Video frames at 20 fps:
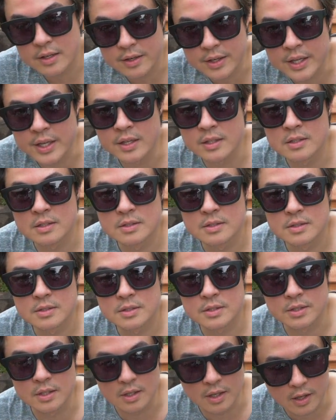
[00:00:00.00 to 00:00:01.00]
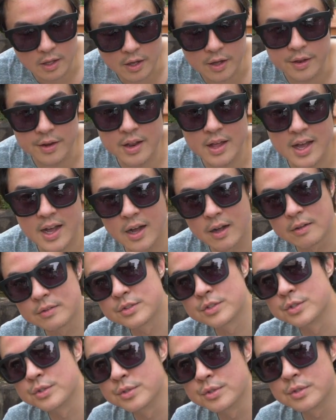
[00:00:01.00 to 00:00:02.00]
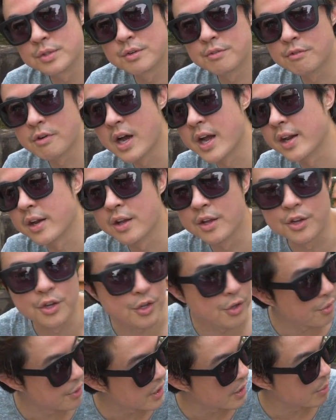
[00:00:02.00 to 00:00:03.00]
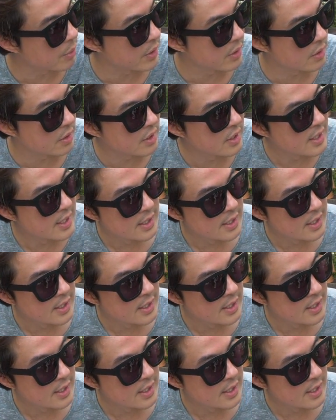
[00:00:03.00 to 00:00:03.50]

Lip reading: need to learn how to ride a UNIWHEEL.